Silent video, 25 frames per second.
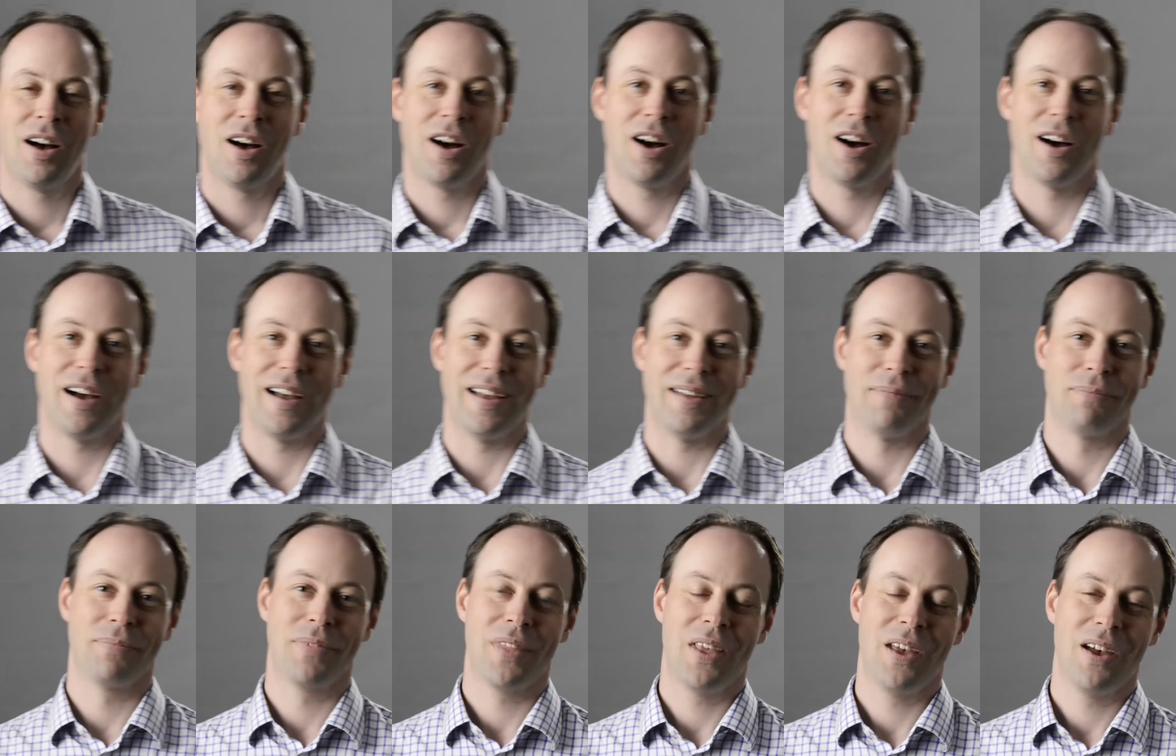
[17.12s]

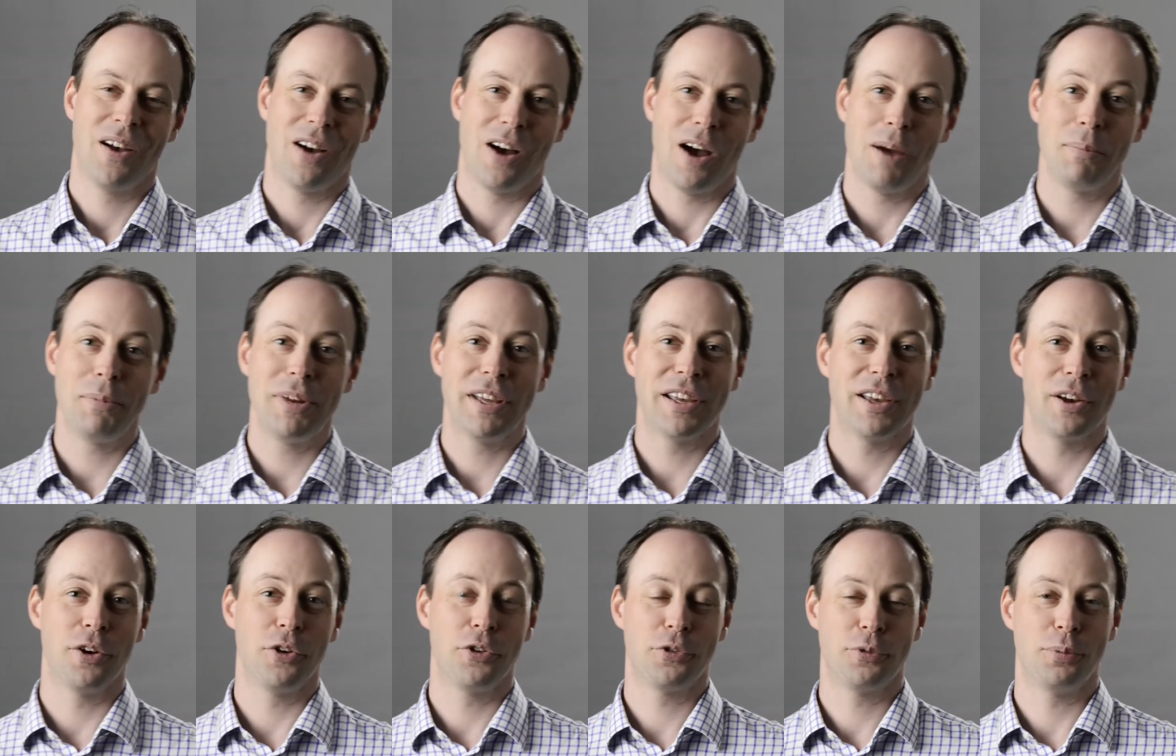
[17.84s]
Hi, I'm
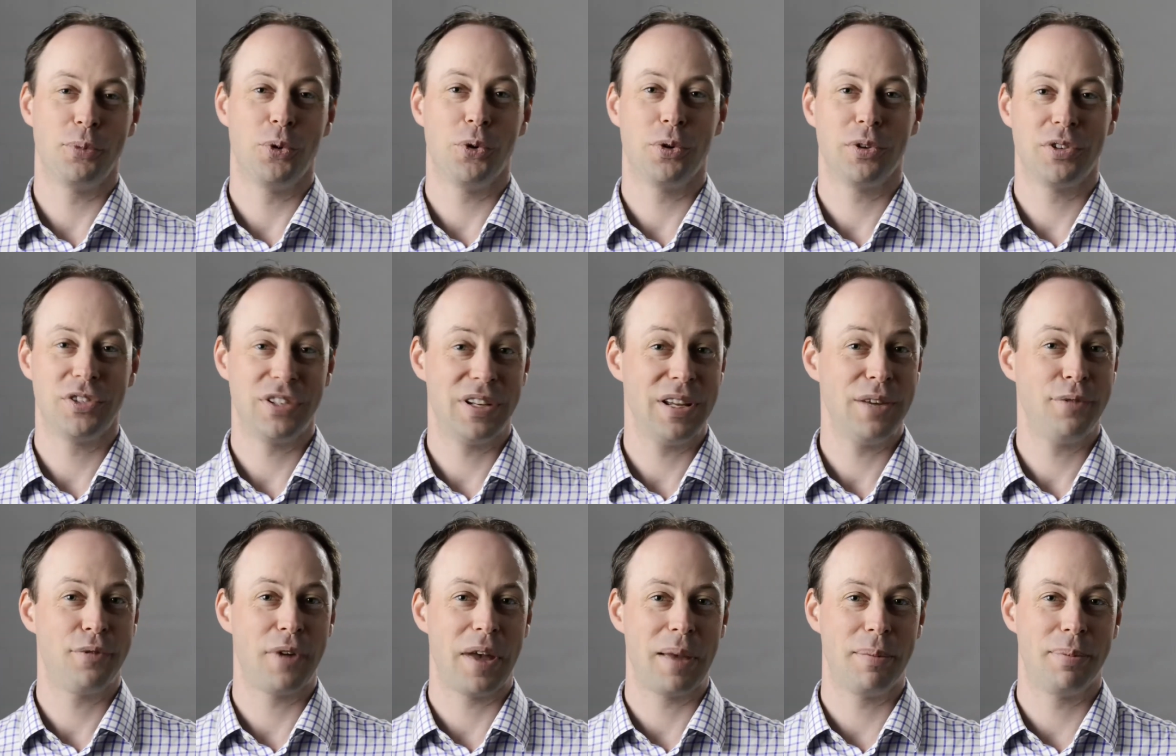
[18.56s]
Nick Elsmore,
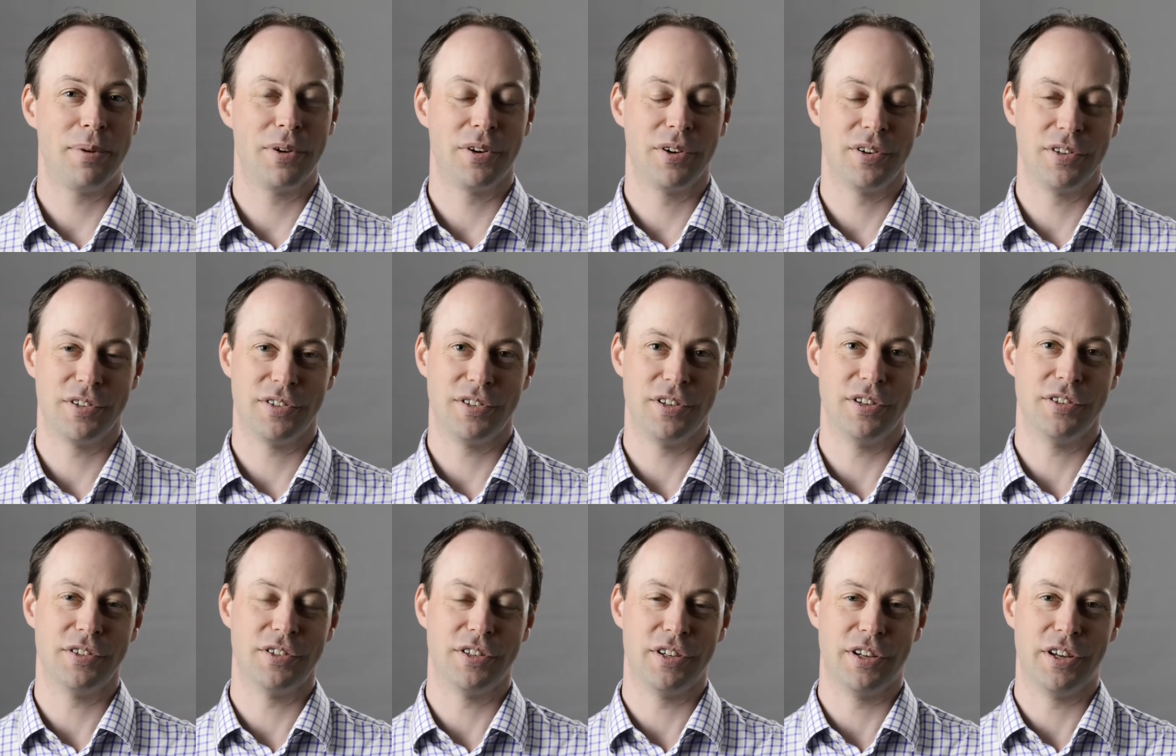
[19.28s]
Chief Apiarist
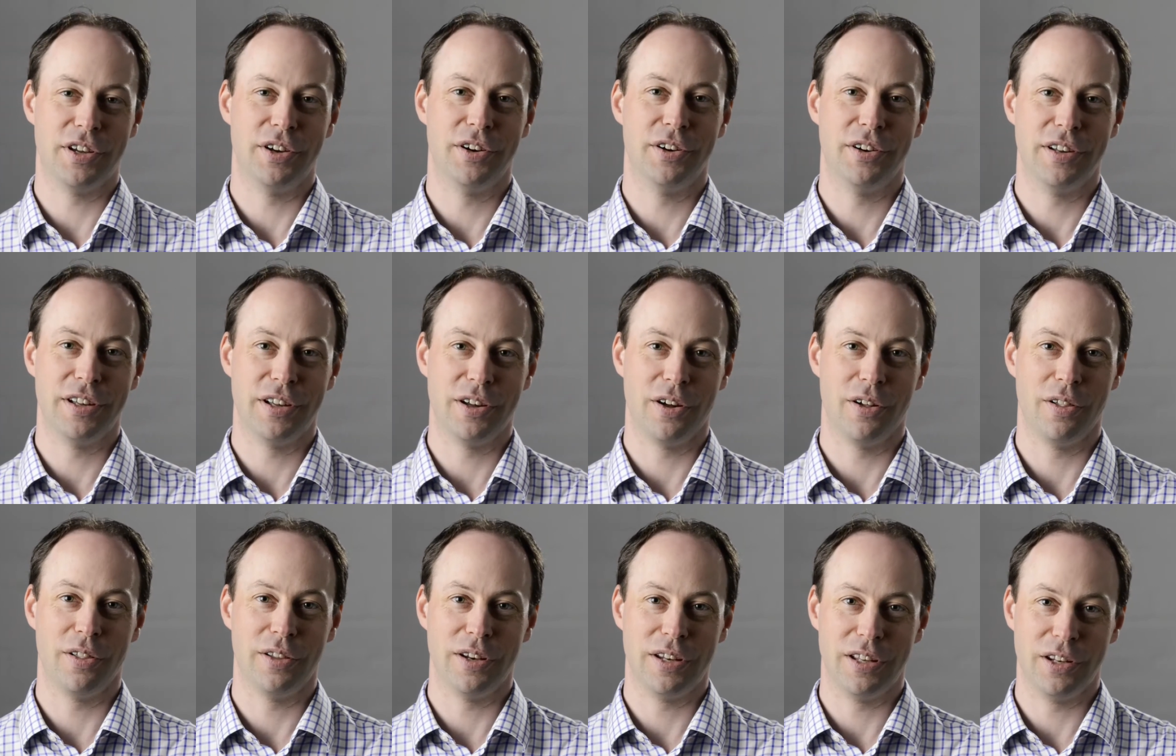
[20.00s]
at
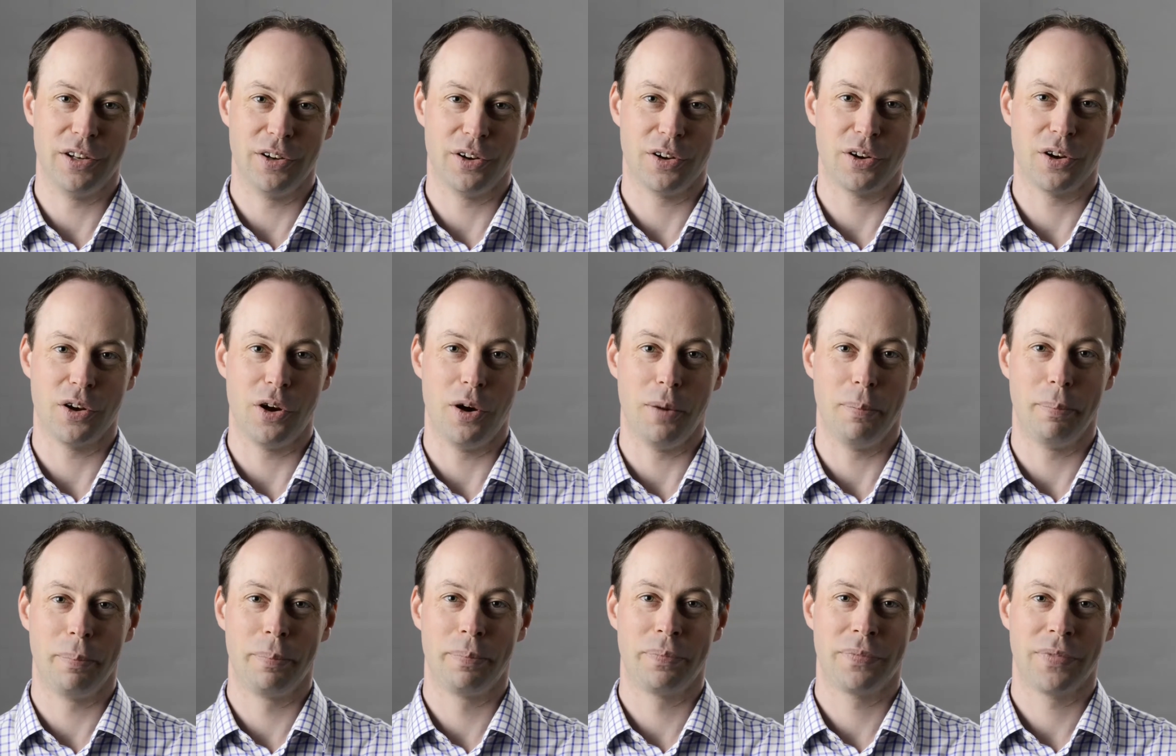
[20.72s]

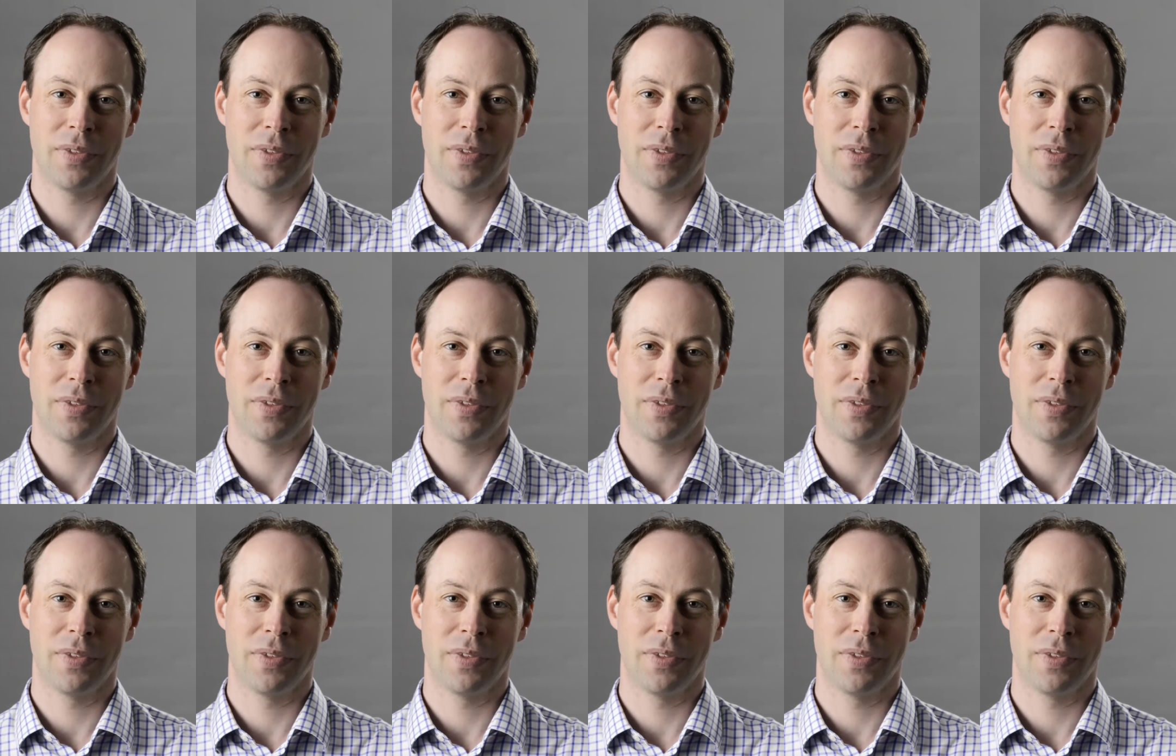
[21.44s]
SecurityColony.com,